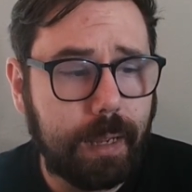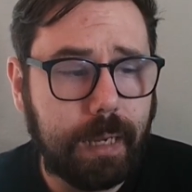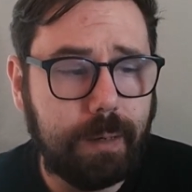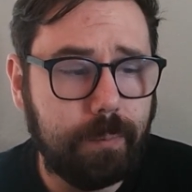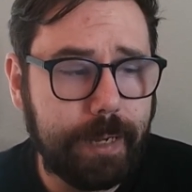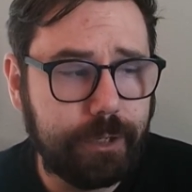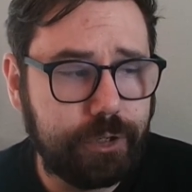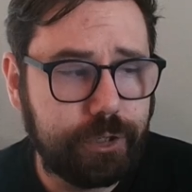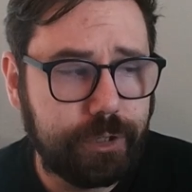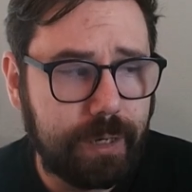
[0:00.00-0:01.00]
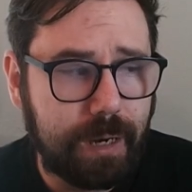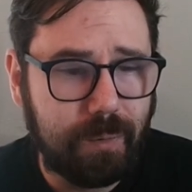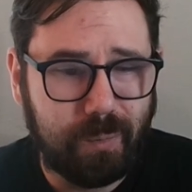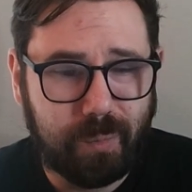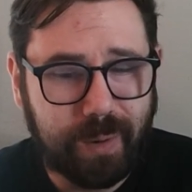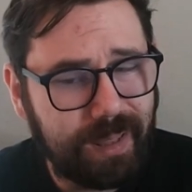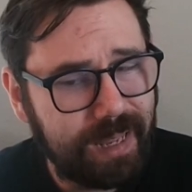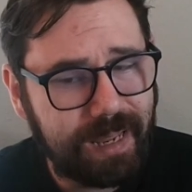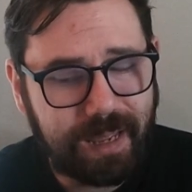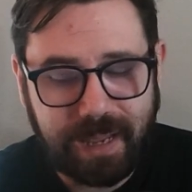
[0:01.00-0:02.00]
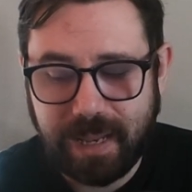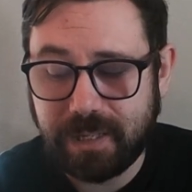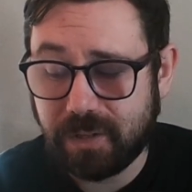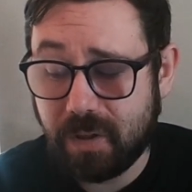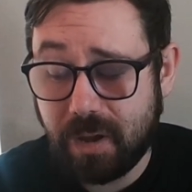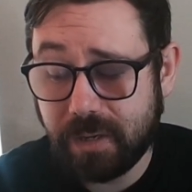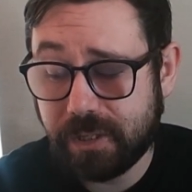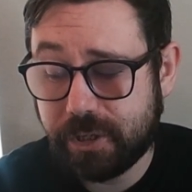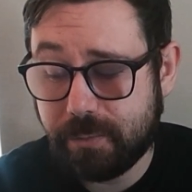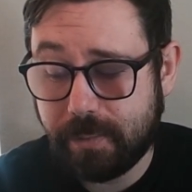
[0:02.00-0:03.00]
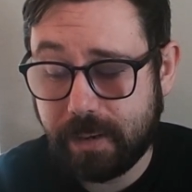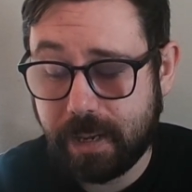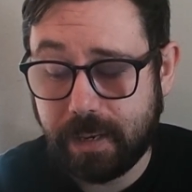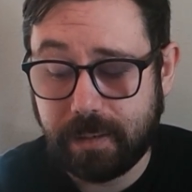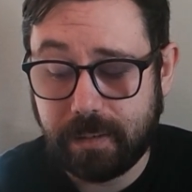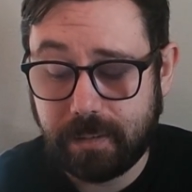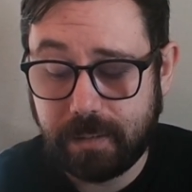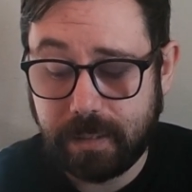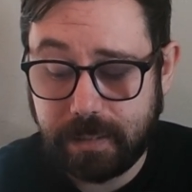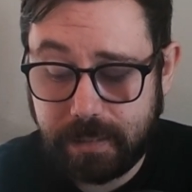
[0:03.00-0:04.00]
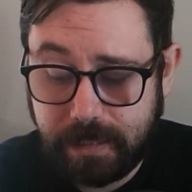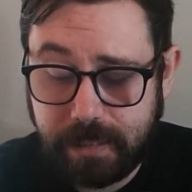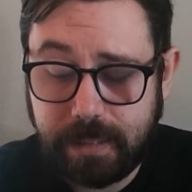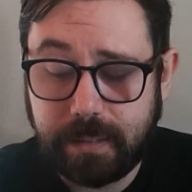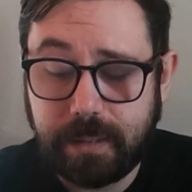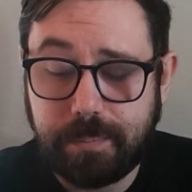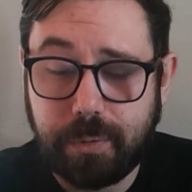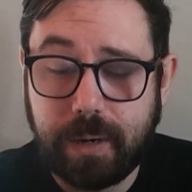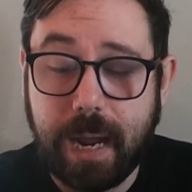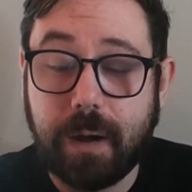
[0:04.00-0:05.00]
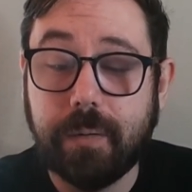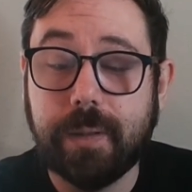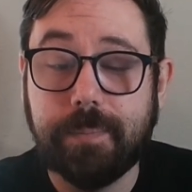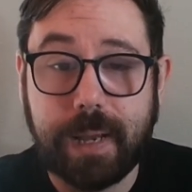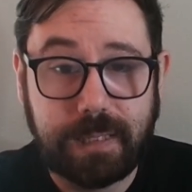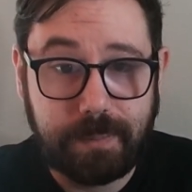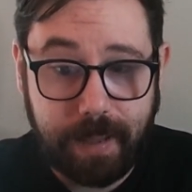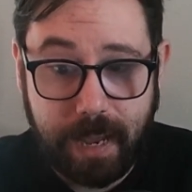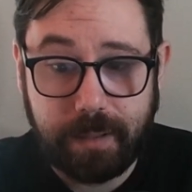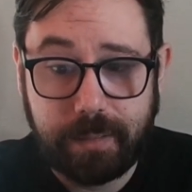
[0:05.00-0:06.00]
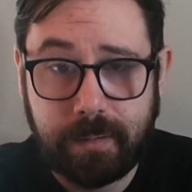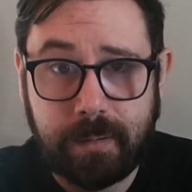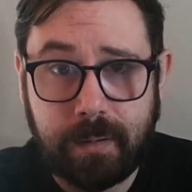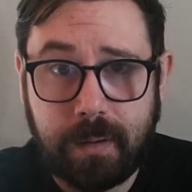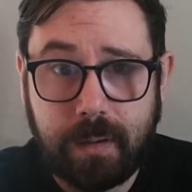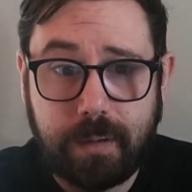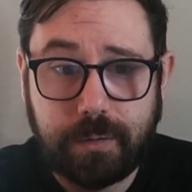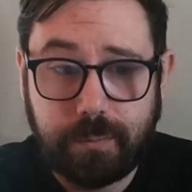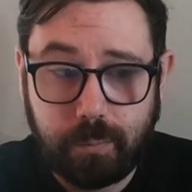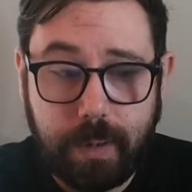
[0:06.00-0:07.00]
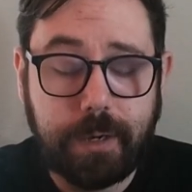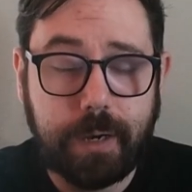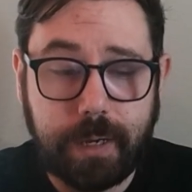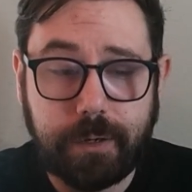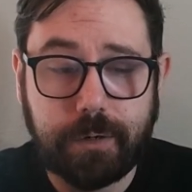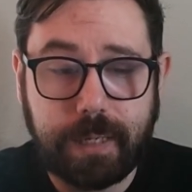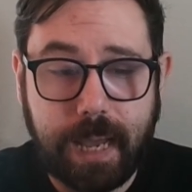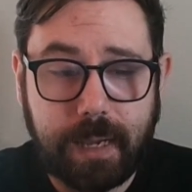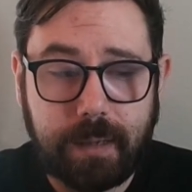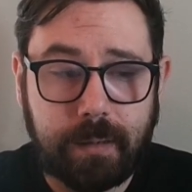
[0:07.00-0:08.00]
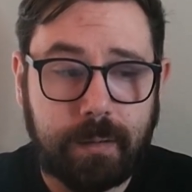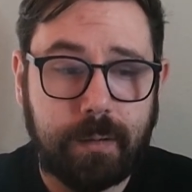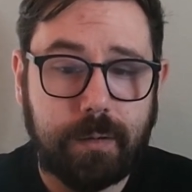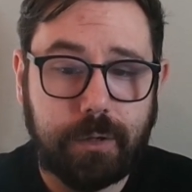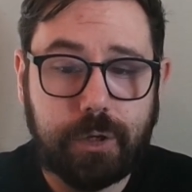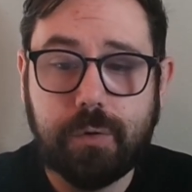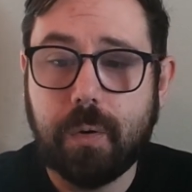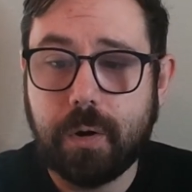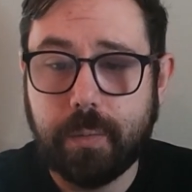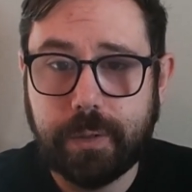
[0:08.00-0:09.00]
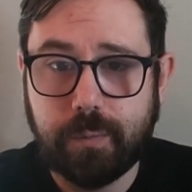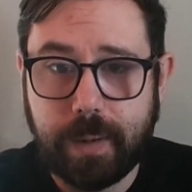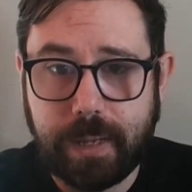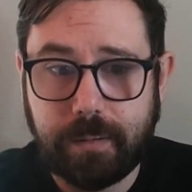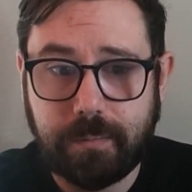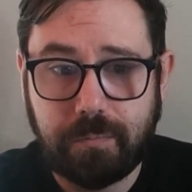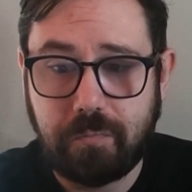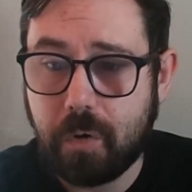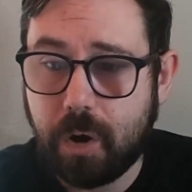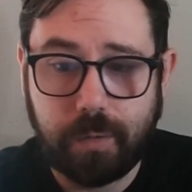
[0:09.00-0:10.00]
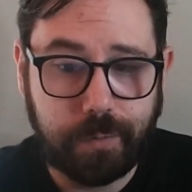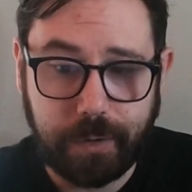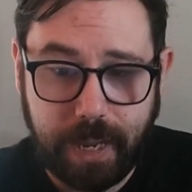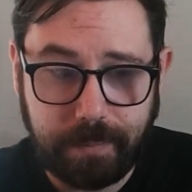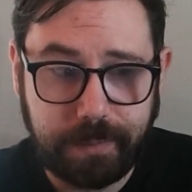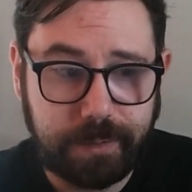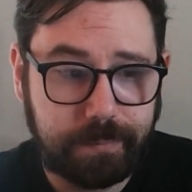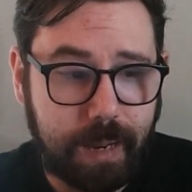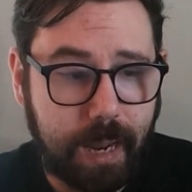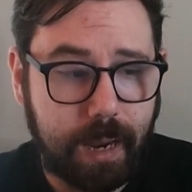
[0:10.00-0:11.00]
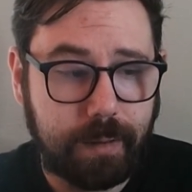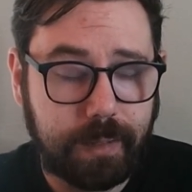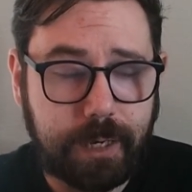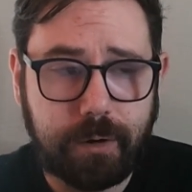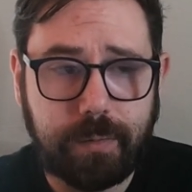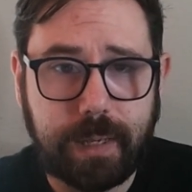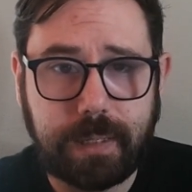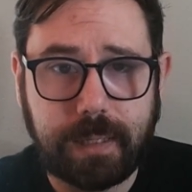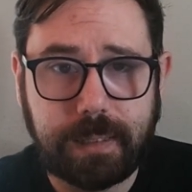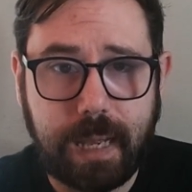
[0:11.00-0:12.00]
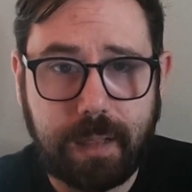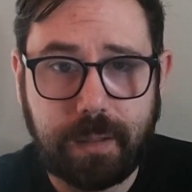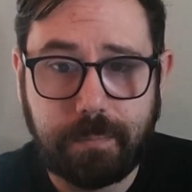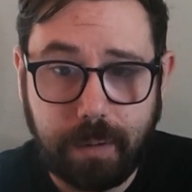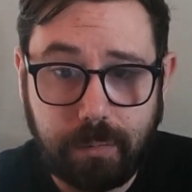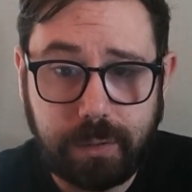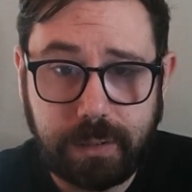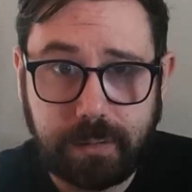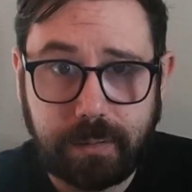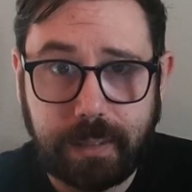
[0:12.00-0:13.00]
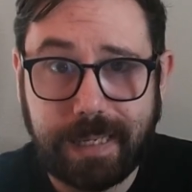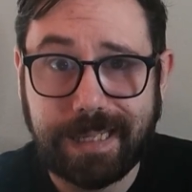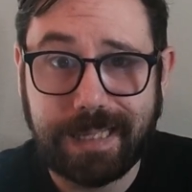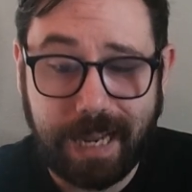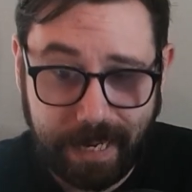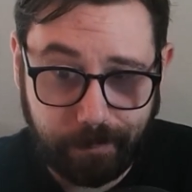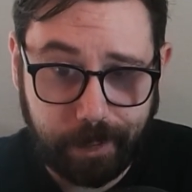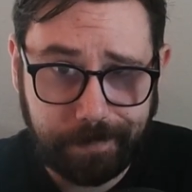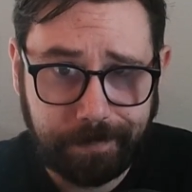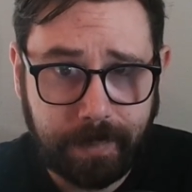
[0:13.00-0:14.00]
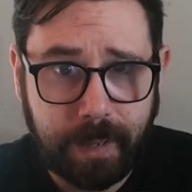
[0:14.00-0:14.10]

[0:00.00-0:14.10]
in which really, as long as you can consistently put out the best math when in your deck, you are going to win all of your games. And the hero that does that the most is Ira.